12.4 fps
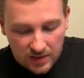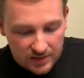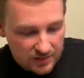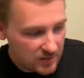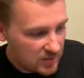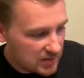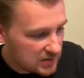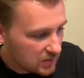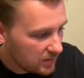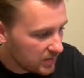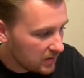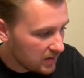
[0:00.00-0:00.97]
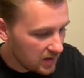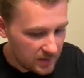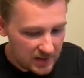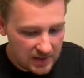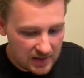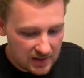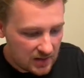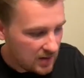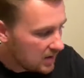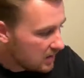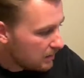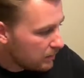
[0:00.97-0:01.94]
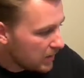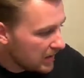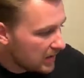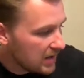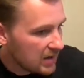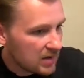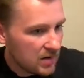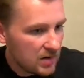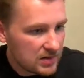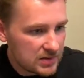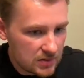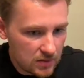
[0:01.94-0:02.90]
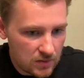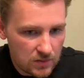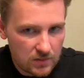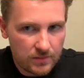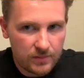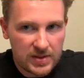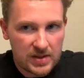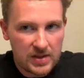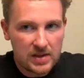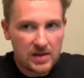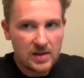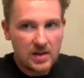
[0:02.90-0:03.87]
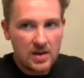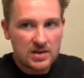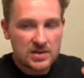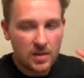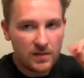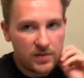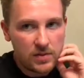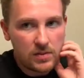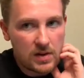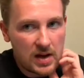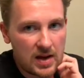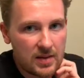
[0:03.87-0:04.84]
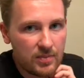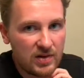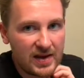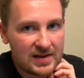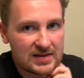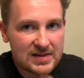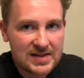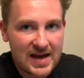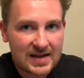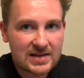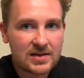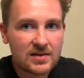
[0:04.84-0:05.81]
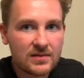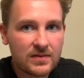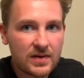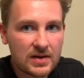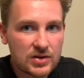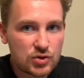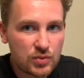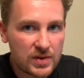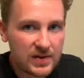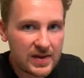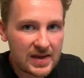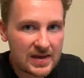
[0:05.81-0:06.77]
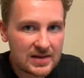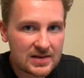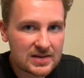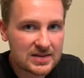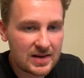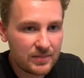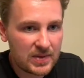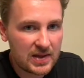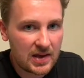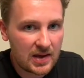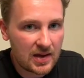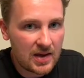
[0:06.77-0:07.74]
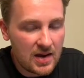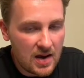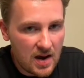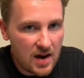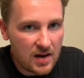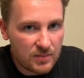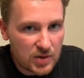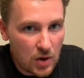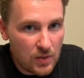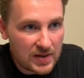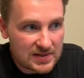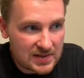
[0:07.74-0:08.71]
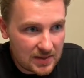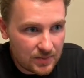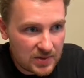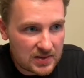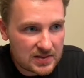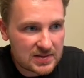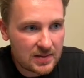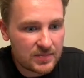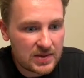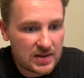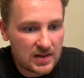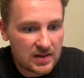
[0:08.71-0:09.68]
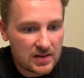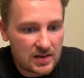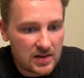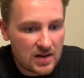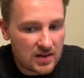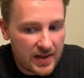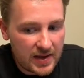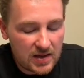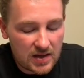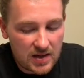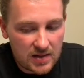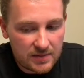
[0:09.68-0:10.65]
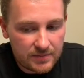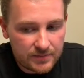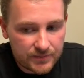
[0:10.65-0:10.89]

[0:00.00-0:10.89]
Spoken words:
literally be a Scorpio coming in, but it can also be some of you playing detective, drilling into something, going deep into something like I